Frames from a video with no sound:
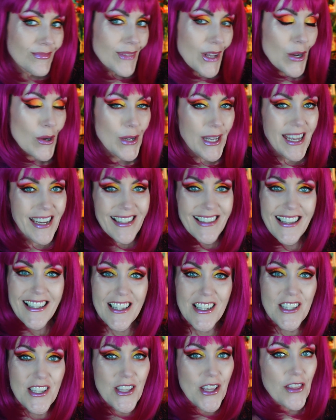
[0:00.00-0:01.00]
Okay, this
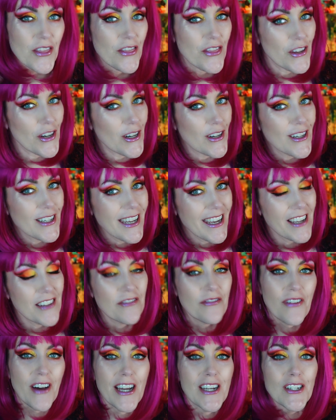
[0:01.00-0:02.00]
is the third and
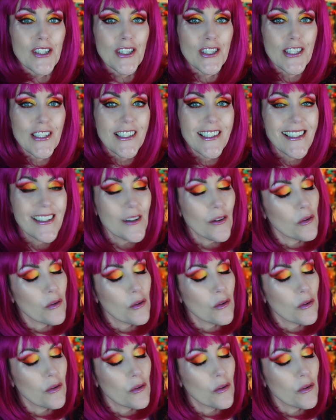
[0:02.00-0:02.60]
final look.